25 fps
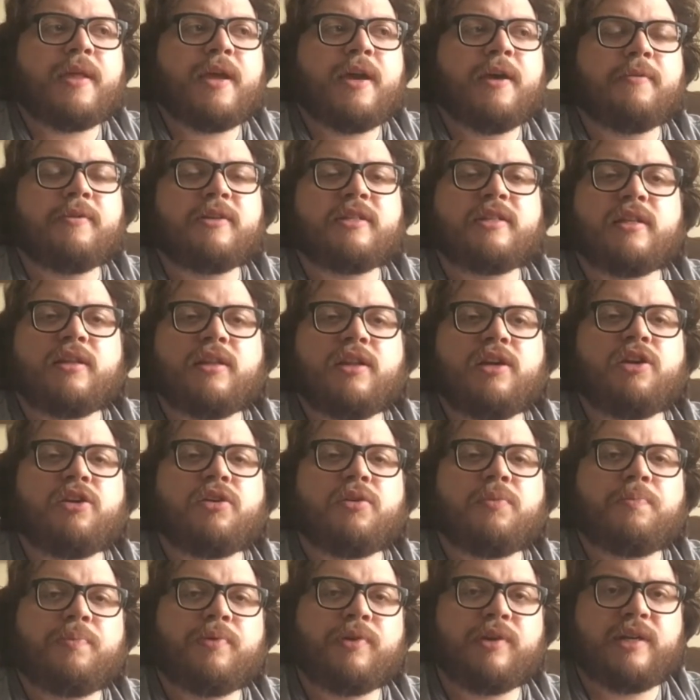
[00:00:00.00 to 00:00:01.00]
it was a
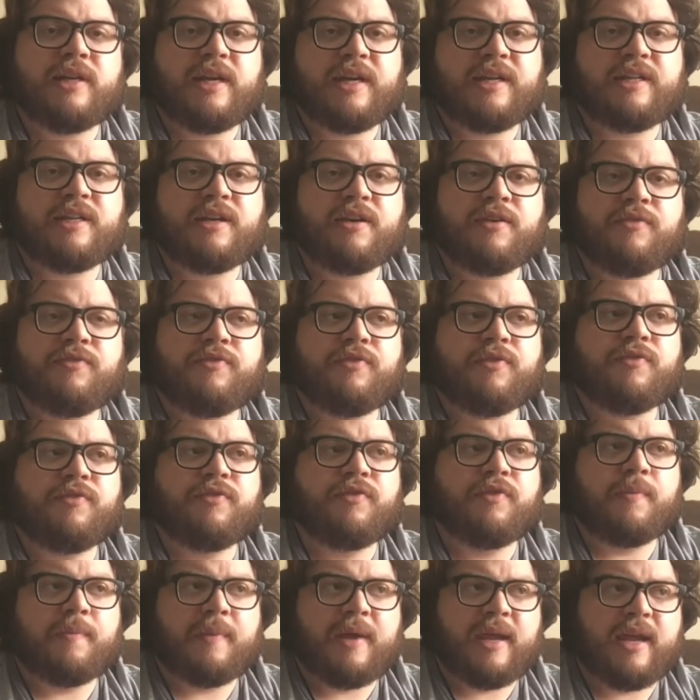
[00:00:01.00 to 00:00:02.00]
little predictive
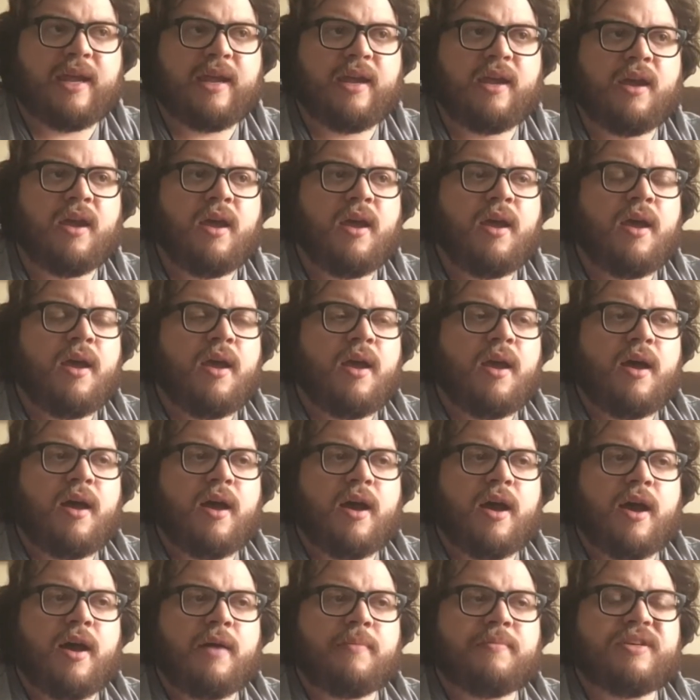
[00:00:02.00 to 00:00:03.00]
for me
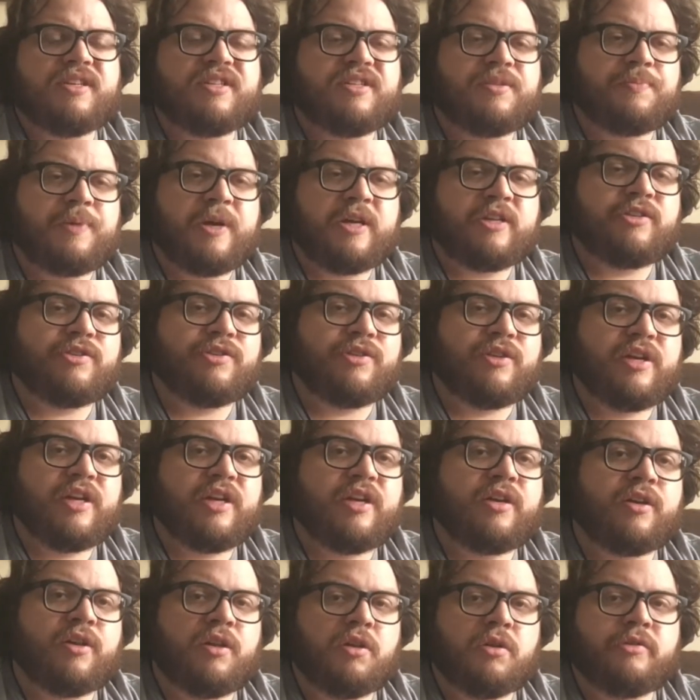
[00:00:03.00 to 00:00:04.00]
um, especially
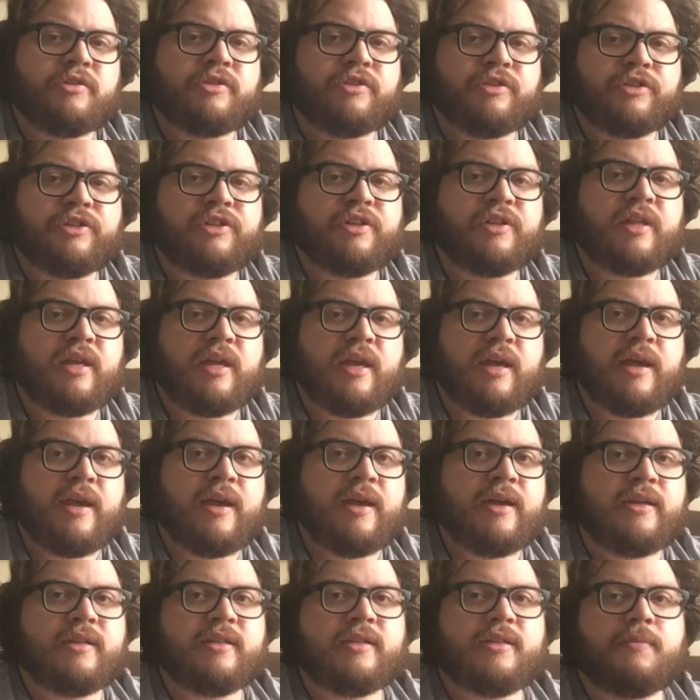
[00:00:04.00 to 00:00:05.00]
closer to the
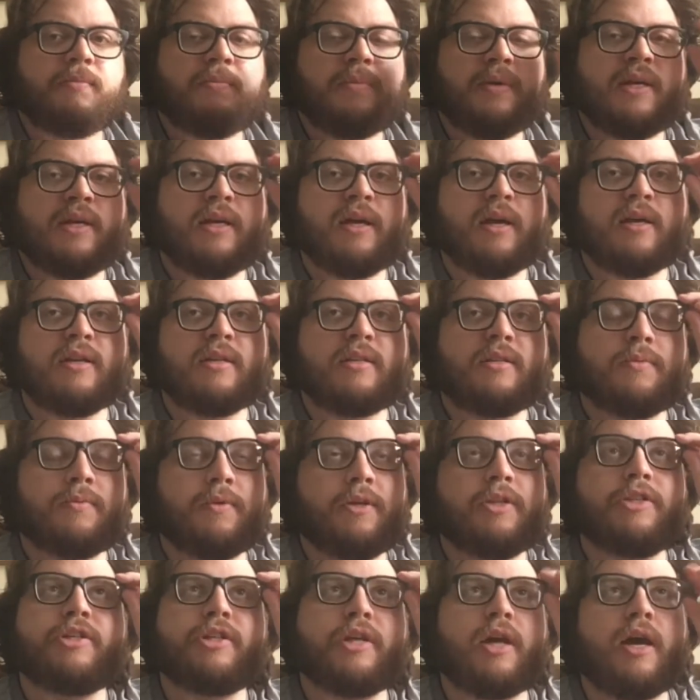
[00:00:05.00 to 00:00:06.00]
end because
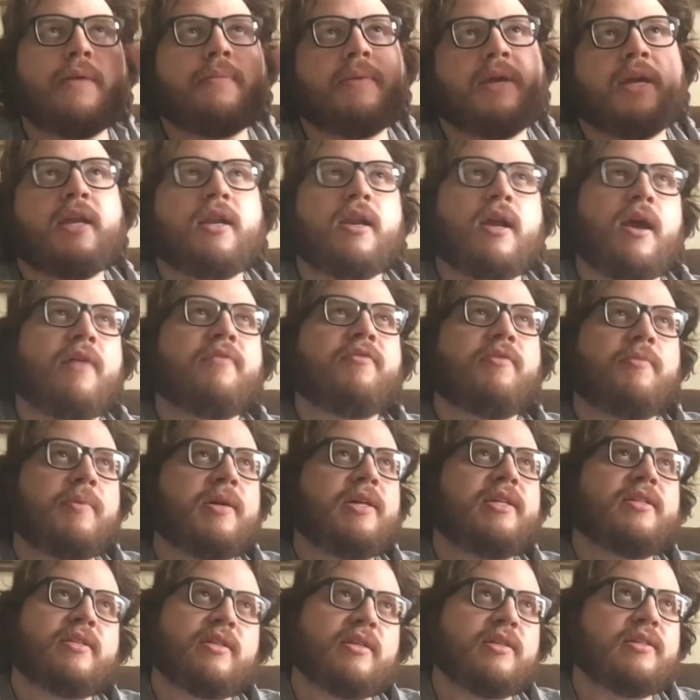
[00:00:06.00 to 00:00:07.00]
which i mean
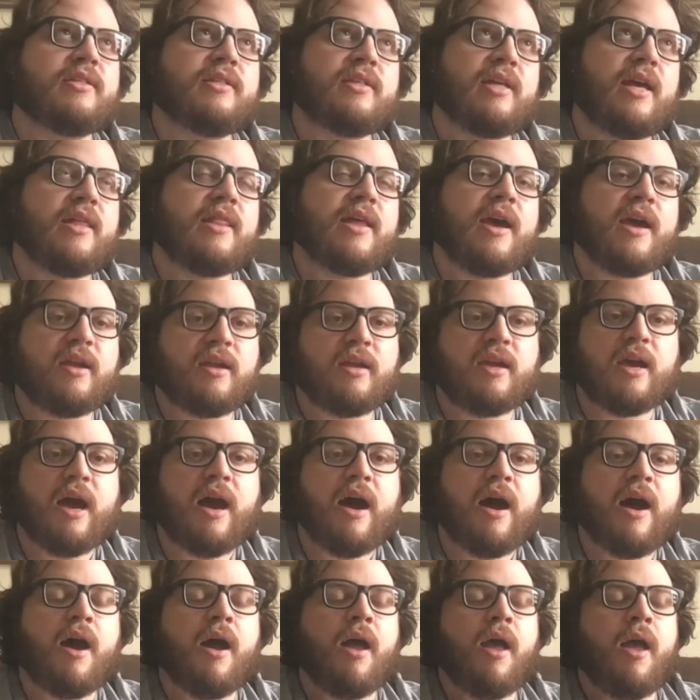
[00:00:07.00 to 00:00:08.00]
everybody's going to say that
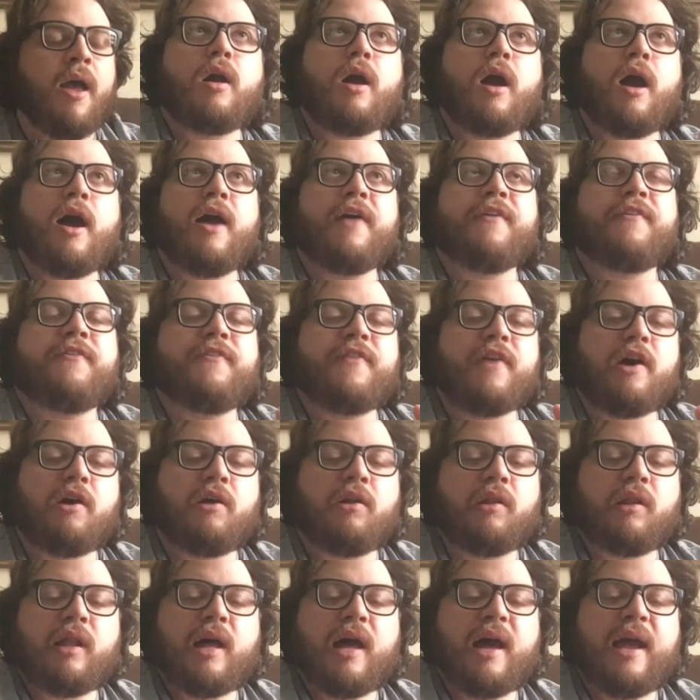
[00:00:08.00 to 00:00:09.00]
yeah I
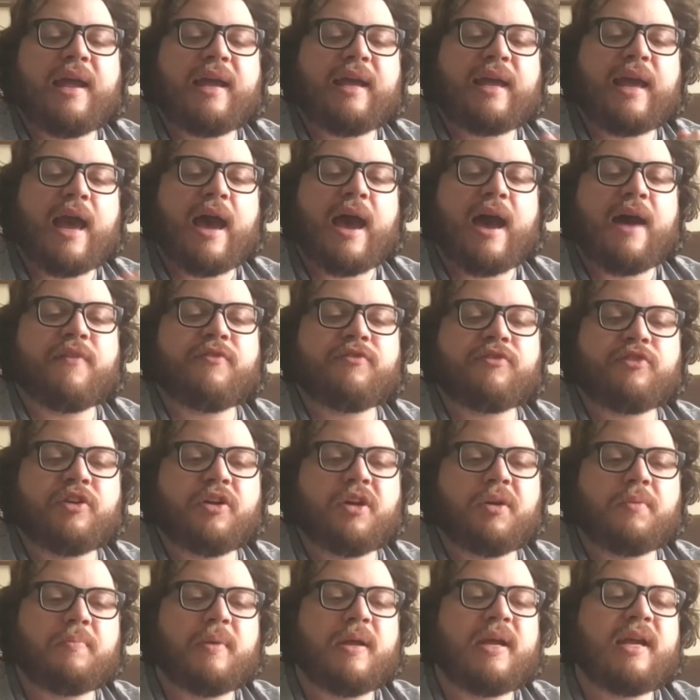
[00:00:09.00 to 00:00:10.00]
felt like
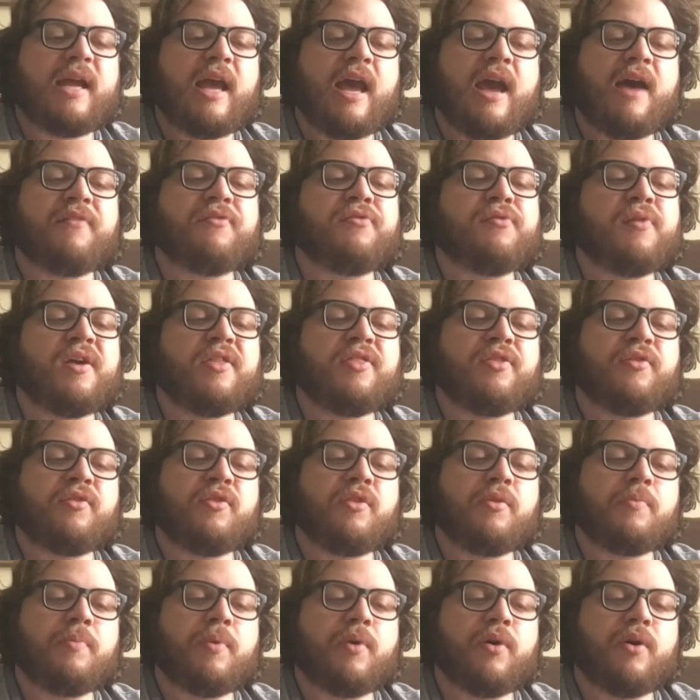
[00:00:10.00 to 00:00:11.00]
after being halfway through
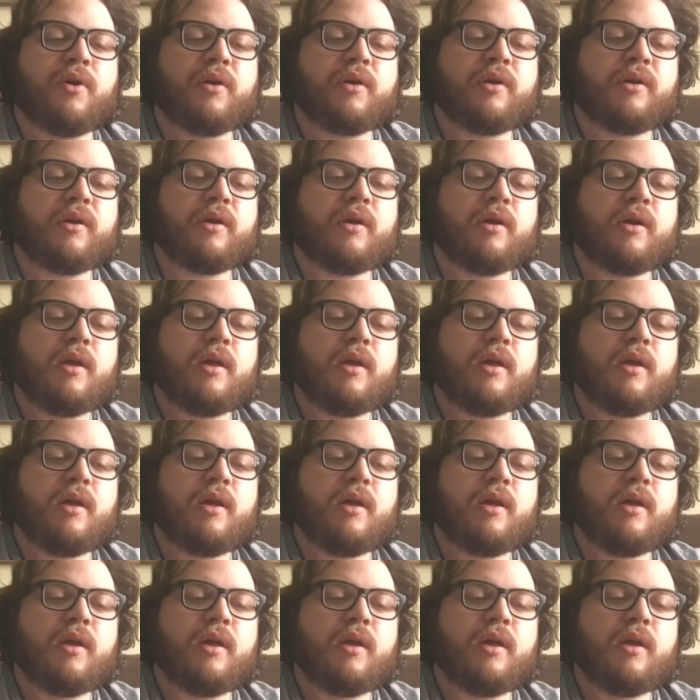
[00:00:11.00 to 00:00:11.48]
the book